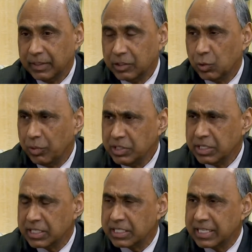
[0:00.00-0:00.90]
So what's the
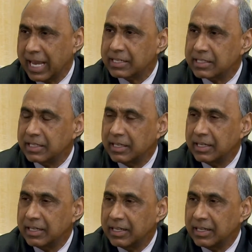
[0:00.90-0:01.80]
success
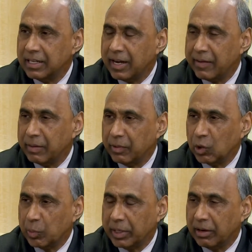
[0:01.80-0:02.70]
of the
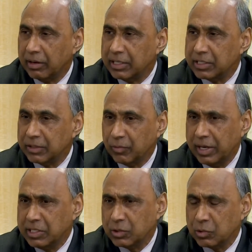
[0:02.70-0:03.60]
Montgomery College? Why
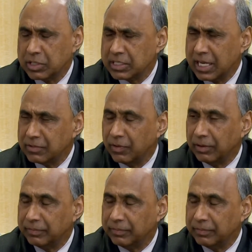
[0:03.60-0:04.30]
is it so successful?